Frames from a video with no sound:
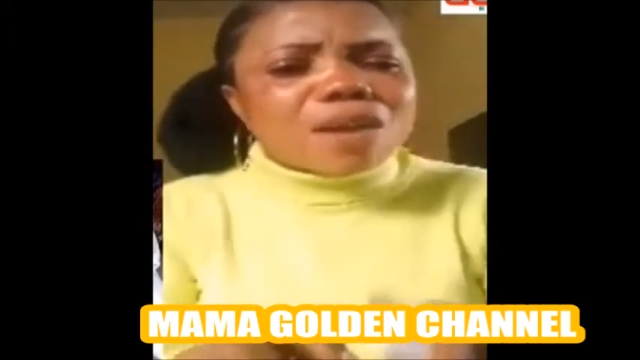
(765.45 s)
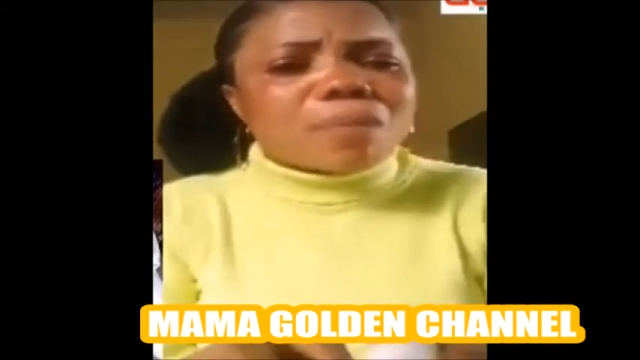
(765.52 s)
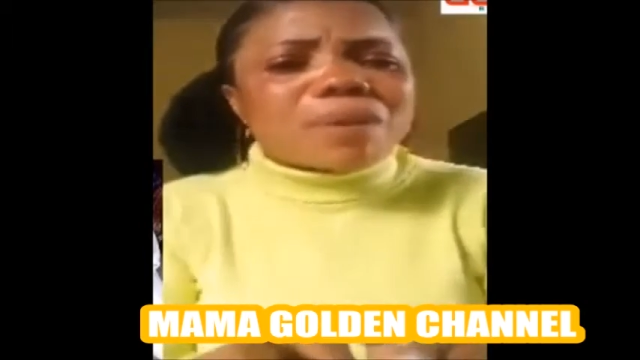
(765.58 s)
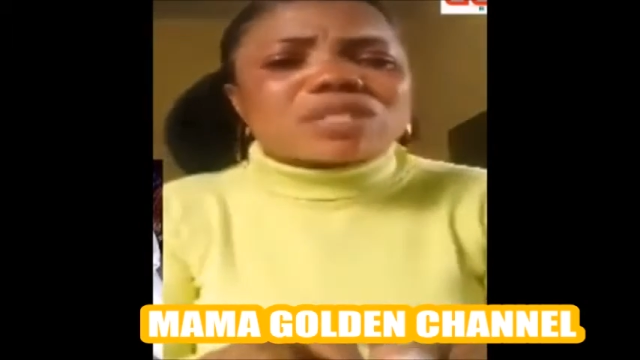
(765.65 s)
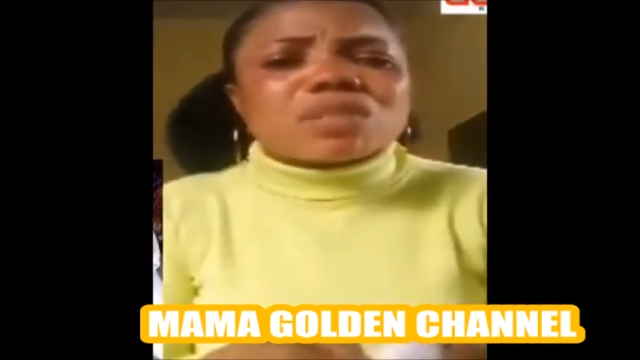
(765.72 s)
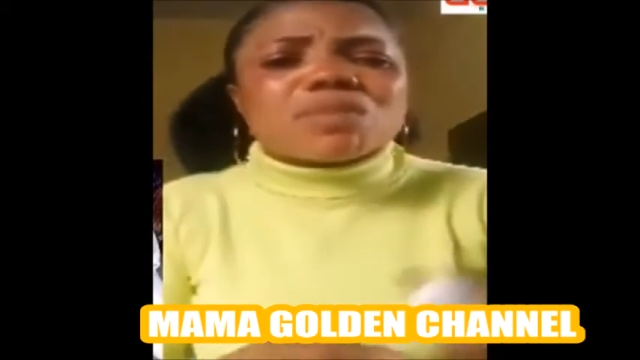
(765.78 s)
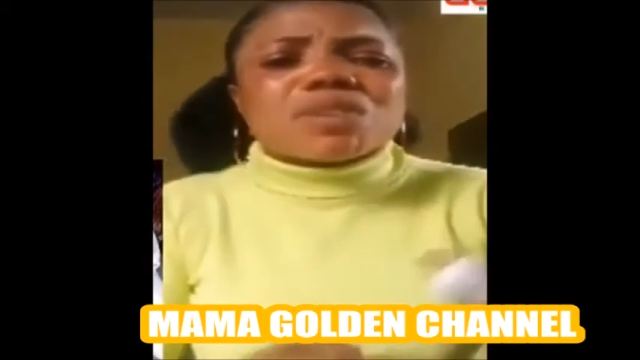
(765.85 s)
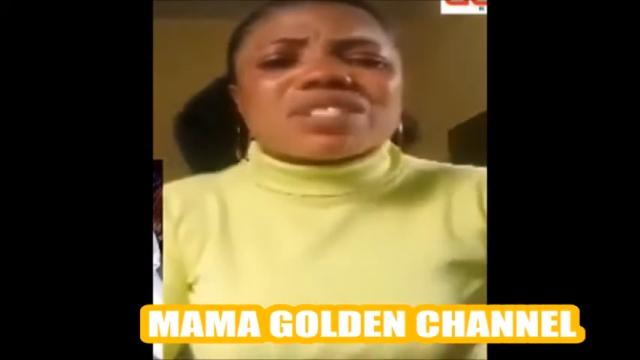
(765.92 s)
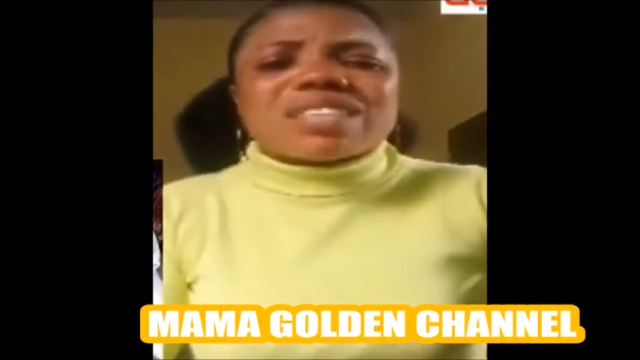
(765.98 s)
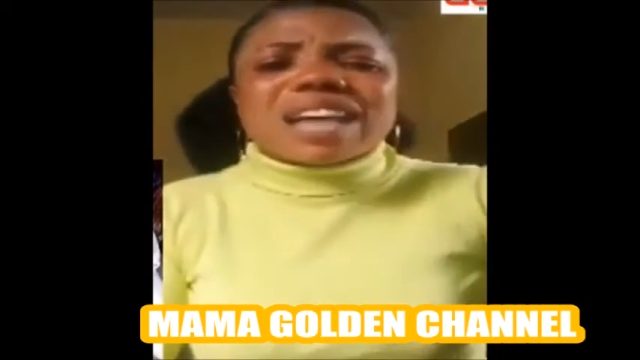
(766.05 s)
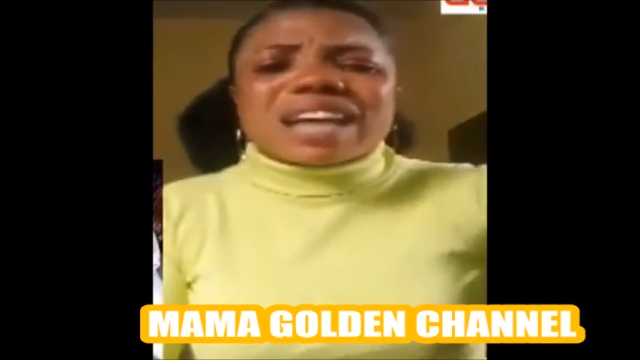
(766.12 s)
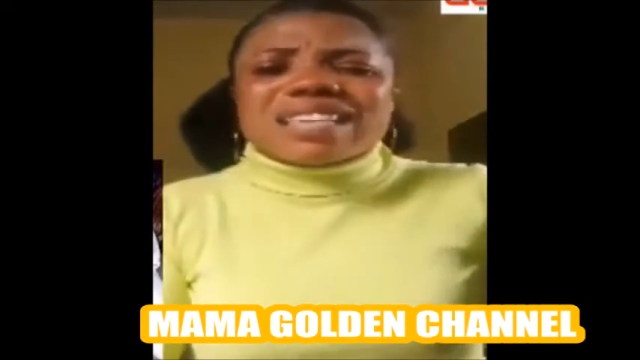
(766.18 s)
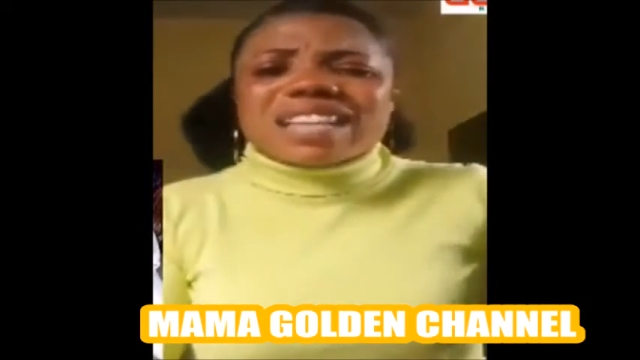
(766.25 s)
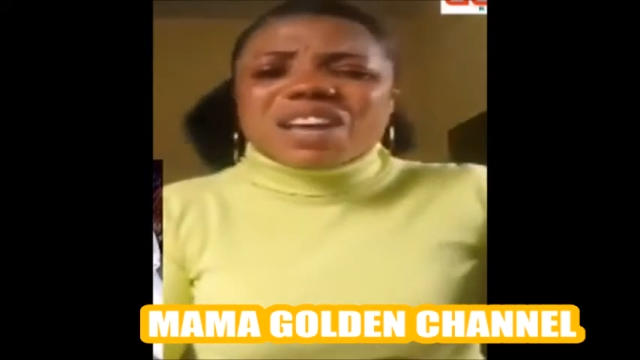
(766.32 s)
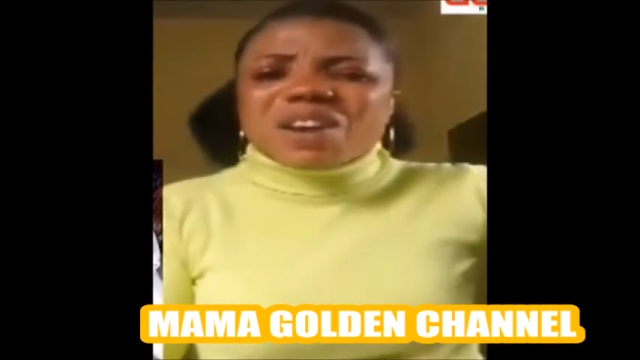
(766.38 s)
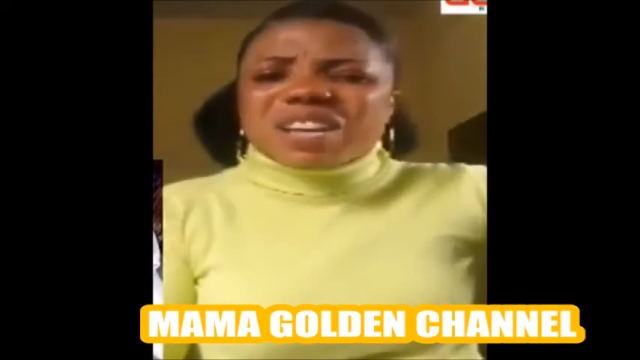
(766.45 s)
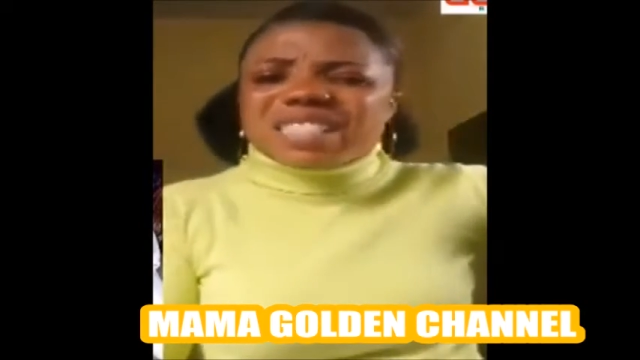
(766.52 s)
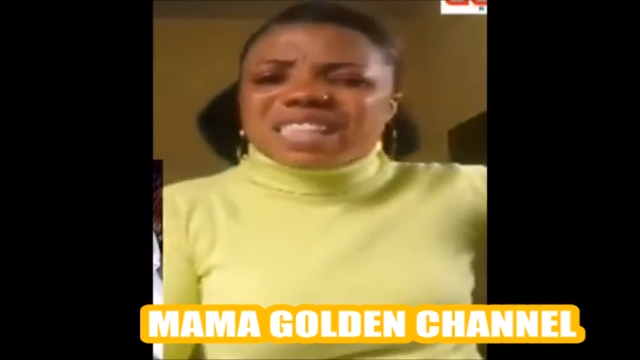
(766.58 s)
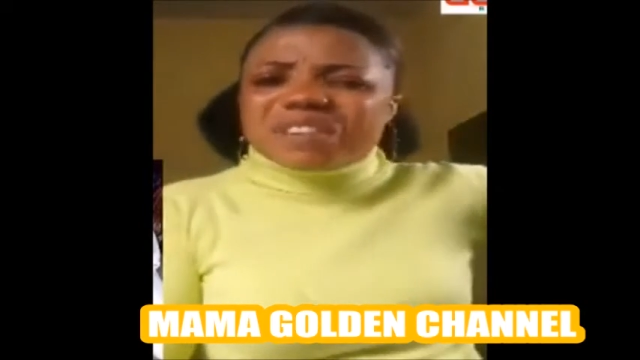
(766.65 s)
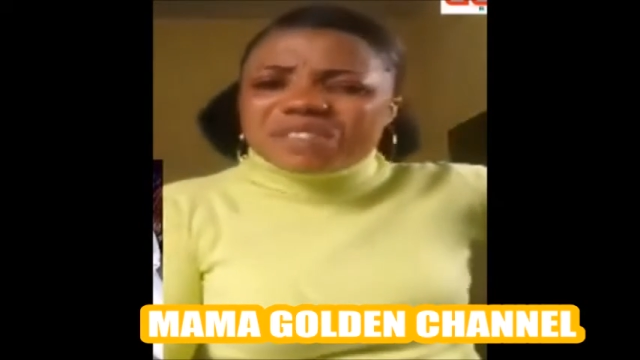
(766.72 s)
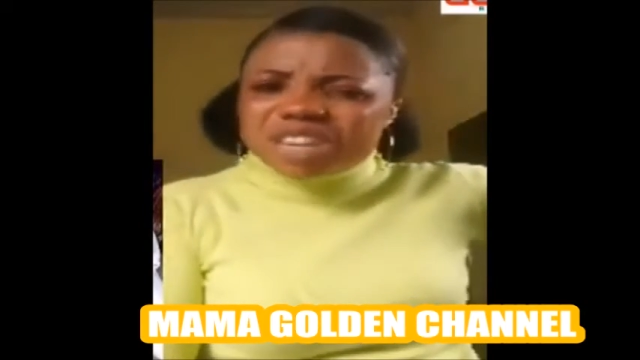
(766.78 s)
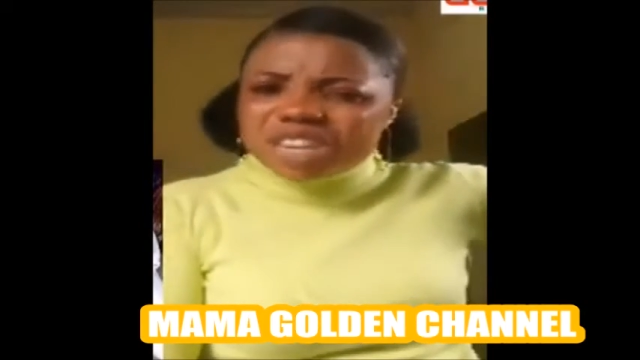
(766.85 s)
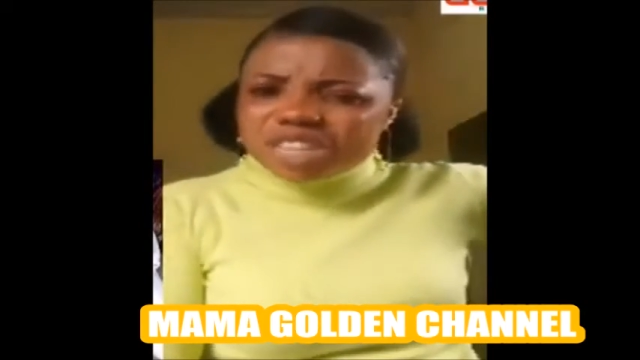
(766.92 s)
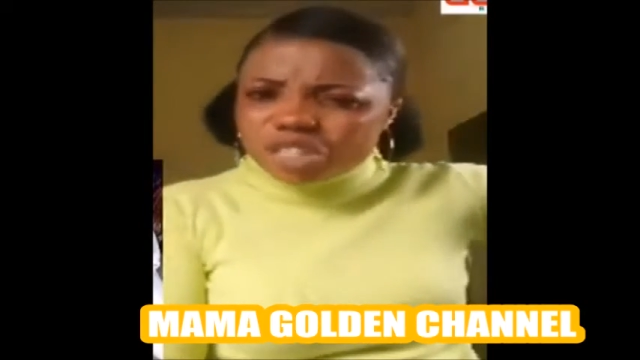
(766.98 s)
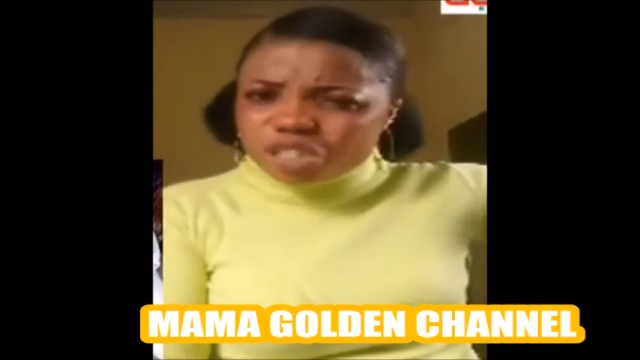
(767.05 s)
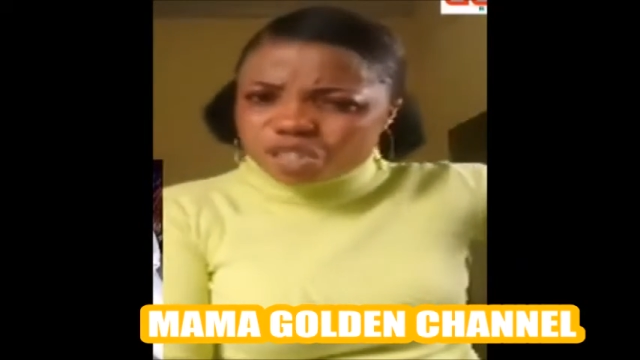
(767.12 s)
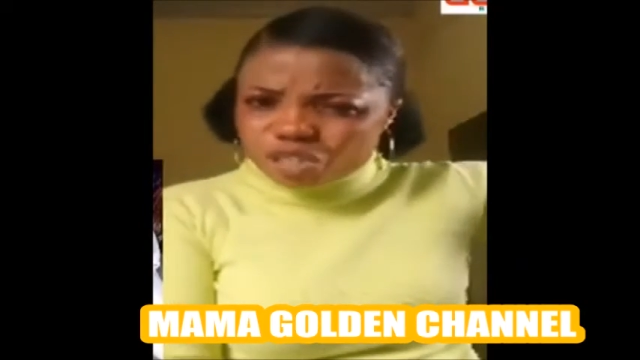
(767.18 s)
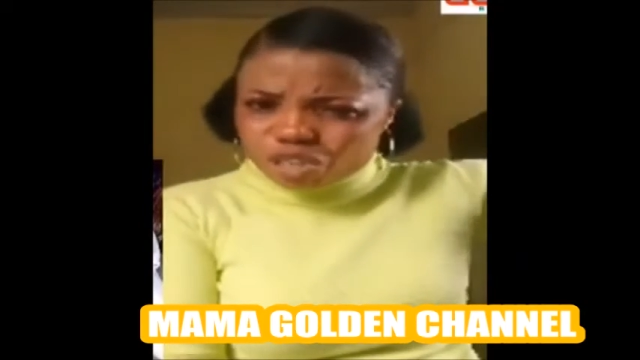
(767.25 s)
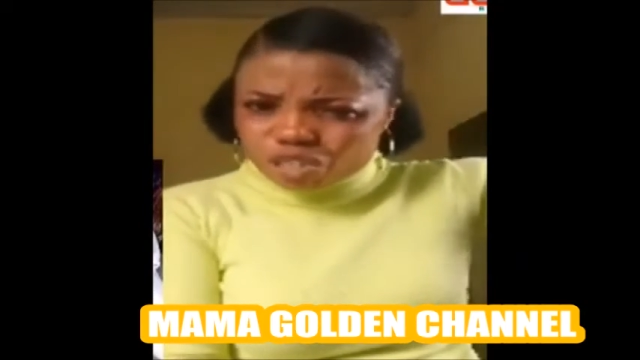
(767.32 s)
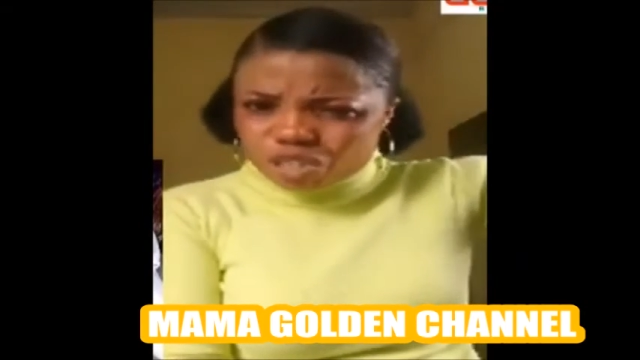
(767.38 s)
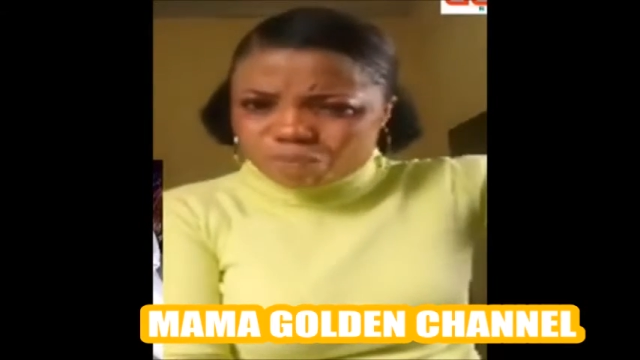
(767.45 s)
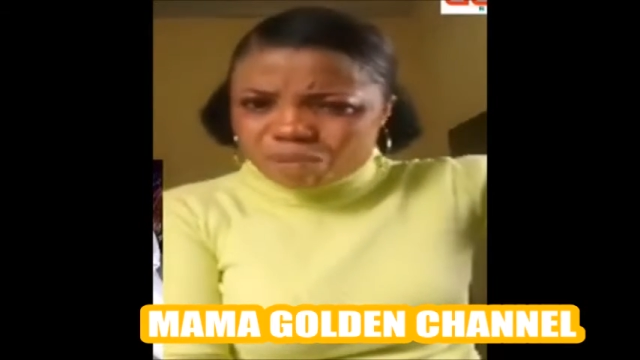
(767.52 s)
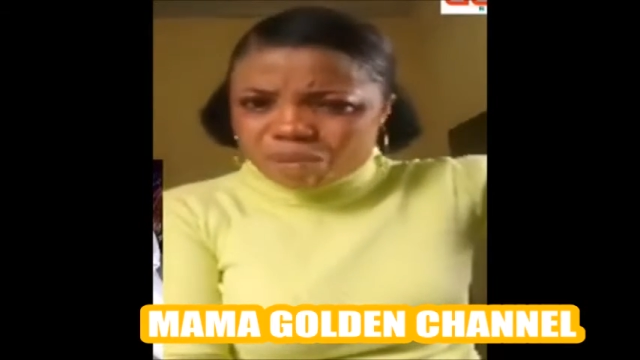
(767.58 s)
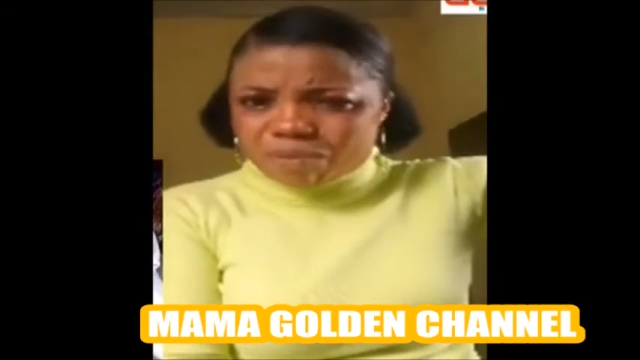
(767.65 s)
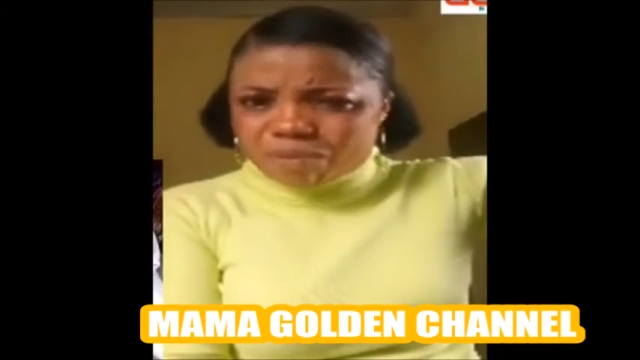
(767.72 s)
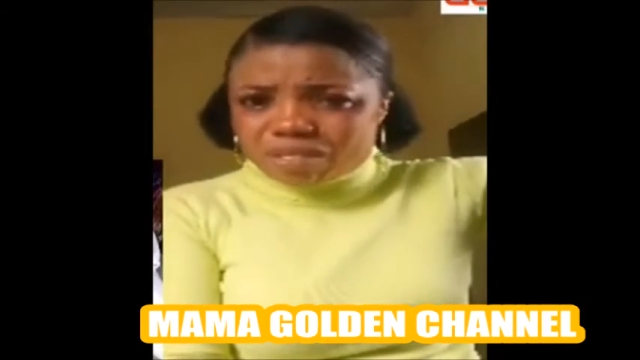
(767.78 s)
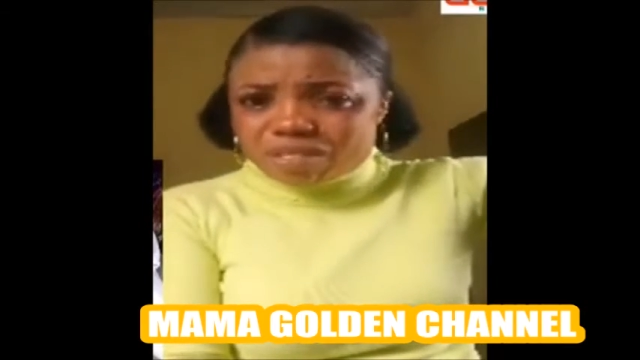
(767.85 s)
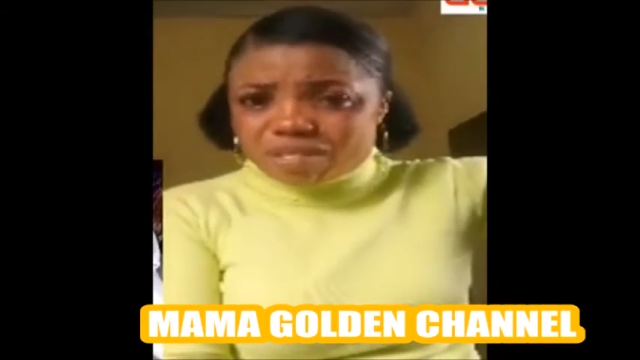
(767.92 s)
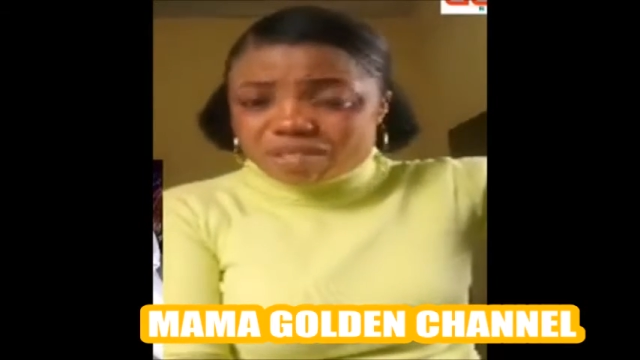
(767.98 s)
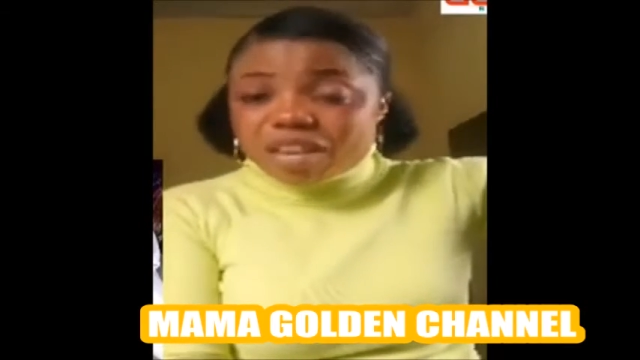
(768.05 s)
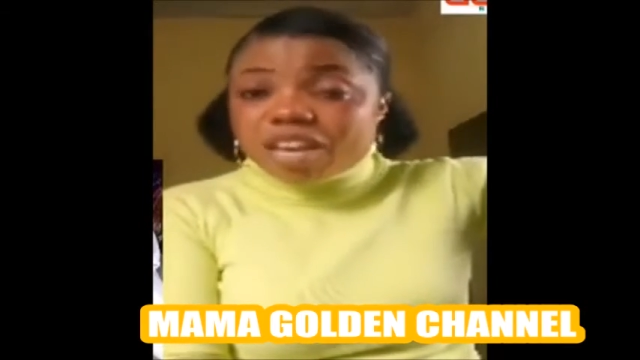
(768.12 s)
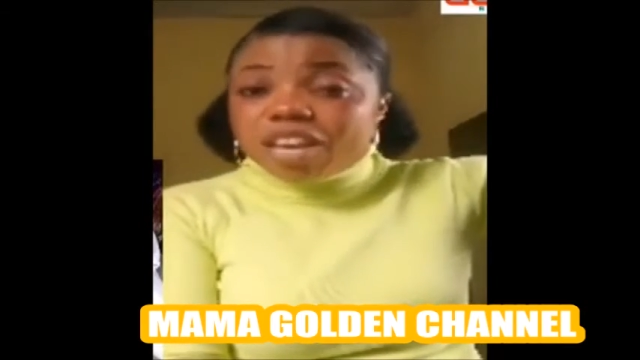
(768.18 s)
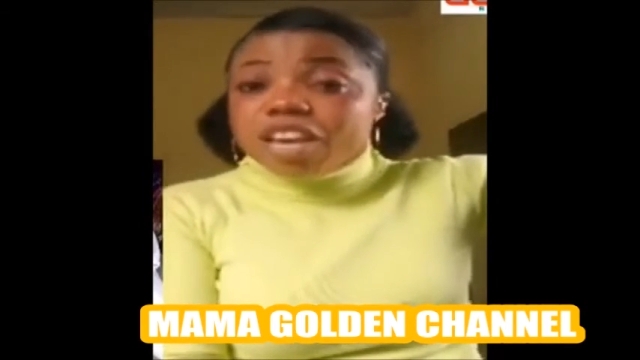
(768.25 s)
Pastor Moses Adeyo is living in the church premises